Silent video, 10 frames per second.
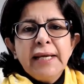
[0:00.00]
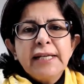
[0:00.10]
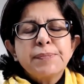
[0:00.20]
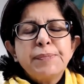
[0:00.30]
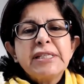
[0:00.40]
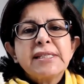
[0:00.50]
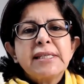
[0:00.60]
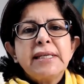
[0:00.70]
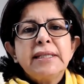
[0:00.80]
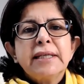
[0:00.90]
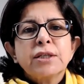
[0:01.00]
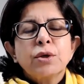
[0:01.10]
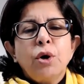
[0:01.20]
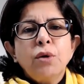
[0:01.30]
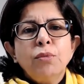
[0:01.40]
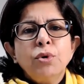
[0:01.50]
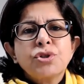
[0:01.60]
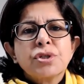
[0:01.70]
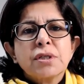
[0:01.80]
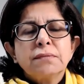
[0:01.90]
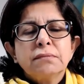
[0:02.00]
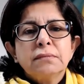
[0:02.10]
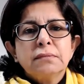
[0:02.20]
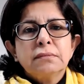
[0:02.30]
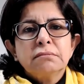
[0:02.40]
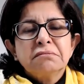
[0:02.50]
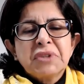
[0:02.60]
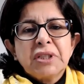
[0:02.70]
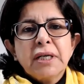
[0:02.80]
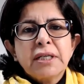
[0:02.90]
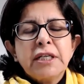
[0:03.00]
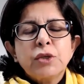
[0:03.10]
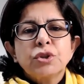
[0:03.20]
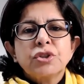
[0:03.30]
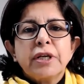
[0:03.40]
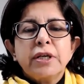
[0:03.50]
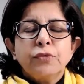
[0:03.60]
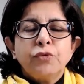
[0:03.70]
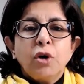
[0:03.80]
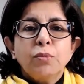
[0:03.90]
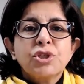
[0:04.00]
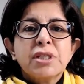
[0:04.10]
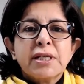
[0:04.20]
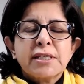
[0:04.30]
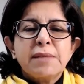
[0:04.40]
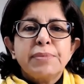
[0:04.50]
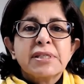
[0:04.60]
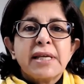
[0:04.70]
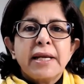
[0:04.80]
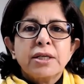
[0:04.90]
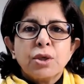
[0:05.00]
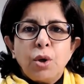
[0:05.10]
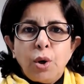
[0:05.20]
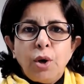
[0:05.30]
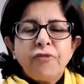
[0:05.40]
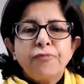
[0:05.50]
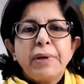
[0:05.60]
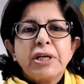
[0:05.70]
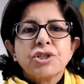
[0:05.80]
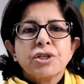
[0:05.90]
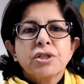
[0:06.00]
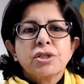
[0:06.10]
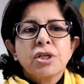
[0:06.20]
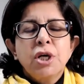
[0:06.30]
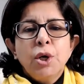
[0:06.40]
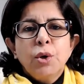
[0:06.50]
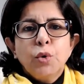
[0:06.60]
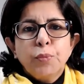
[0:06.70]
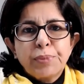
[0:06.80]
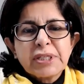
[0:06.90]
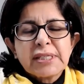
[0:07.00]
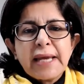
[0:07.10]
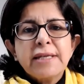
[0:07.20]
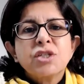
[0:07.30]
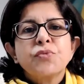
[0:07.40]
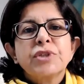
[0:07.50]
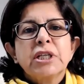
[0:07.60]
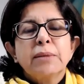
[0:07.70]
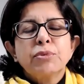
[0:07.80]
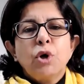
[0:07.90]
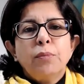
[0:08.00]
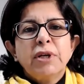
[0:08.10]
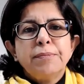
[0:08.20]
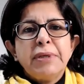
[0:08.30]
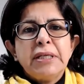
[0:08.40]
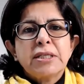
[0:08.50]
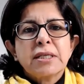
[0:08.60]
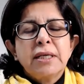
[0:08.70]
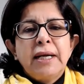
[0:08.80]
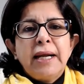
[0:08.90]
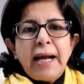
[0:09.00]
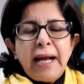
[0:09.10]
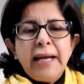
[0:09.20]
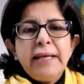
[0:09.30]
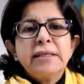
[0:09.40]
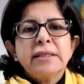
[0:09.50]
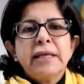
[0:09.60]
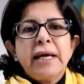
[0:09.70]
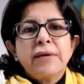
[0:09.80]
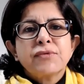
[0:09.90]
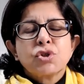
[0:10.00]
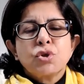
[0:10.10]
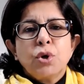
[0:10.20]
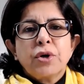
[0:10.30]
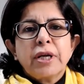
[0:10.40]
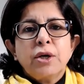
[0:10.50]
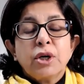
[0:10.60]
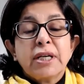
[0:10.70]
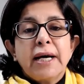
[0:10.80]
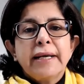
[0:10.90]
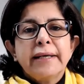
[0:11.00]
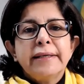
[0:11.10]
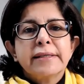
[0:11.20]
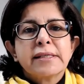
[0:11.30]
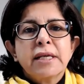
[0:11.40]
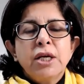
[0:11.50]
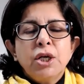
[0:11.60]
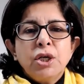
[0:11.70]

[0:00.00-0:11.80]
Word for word: It's been seen that almost 60% of patients who present with an abnormal beat and they have snoring or tiredness,